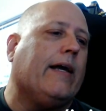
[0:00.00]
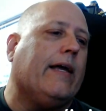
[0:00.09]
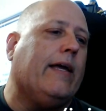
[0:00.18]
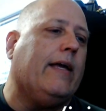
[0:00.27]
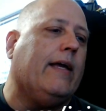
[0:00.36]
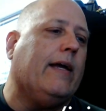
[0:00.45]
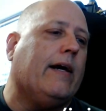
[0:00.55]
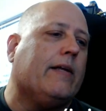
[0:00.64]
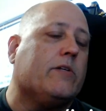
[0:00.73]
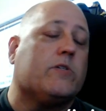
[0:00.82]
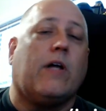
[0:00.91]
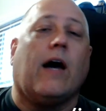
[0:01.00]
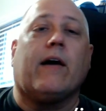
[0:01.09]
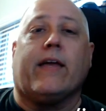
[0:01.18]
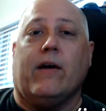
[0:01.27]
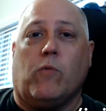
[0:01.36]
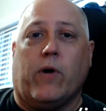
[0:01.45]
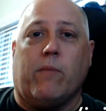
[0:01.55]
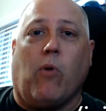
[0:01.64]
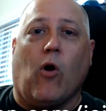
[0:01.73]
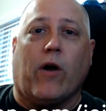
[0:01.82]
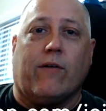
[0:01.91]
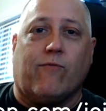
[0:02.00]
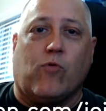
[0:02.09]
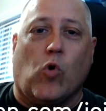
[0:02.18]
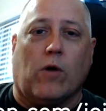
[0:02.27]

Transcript: He does not get what he bargained for.